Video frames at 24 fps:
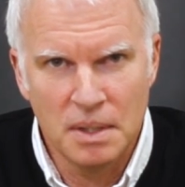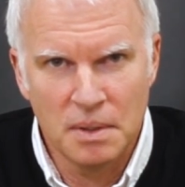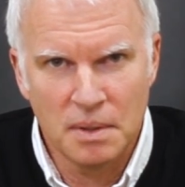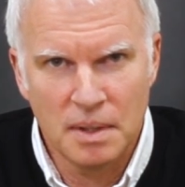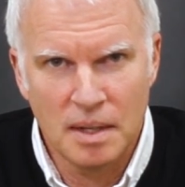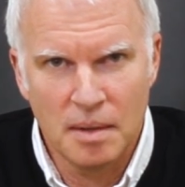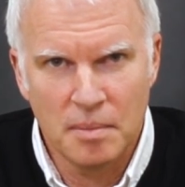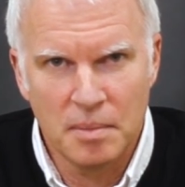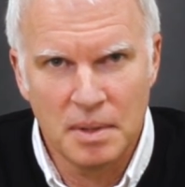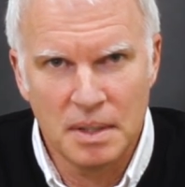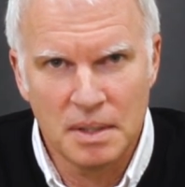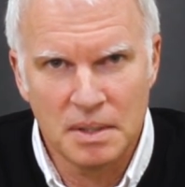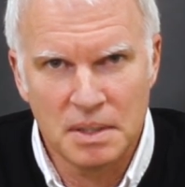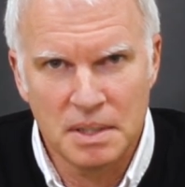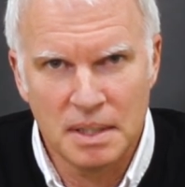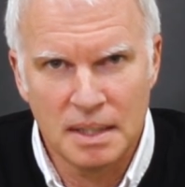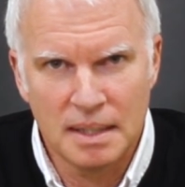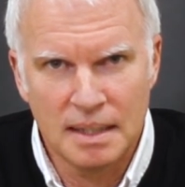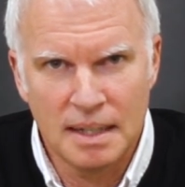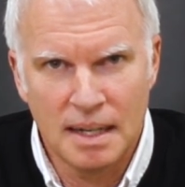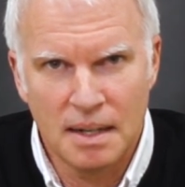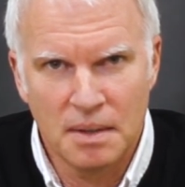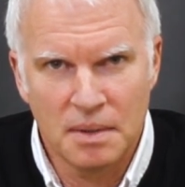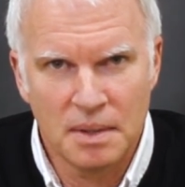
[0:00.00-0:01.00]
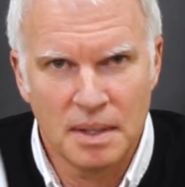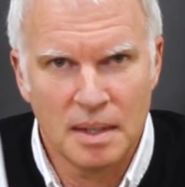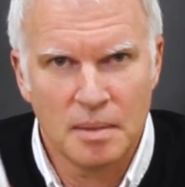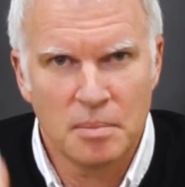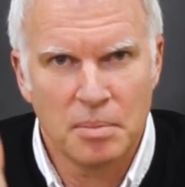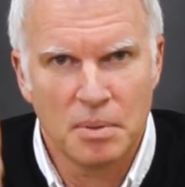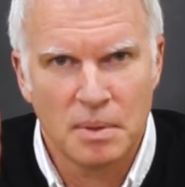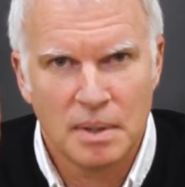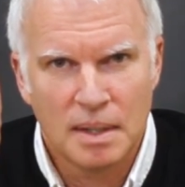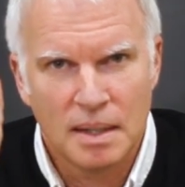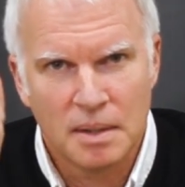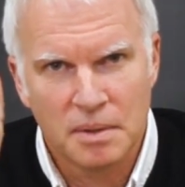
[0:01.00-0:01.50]
you come in and sit down and I
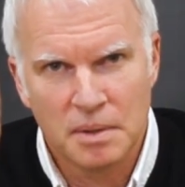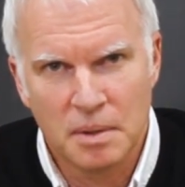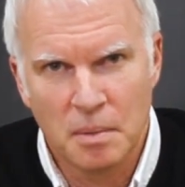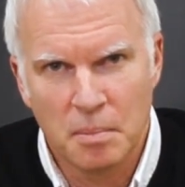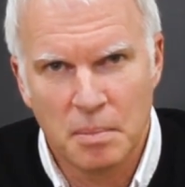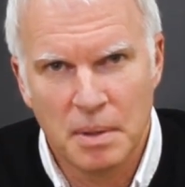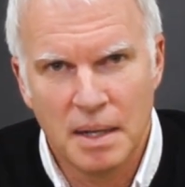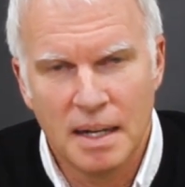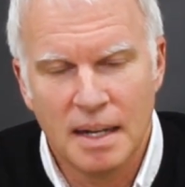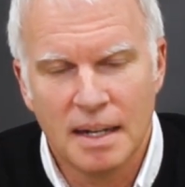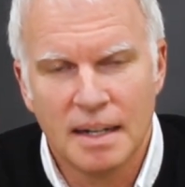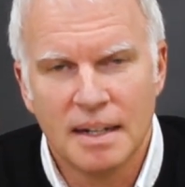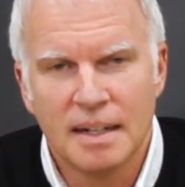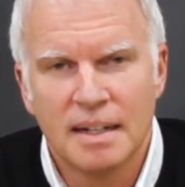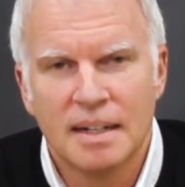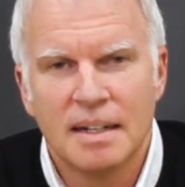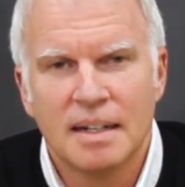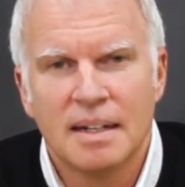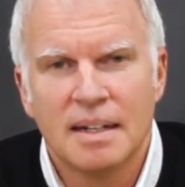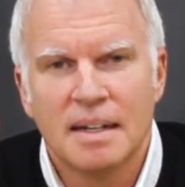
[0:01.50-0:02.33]
pull out the pen.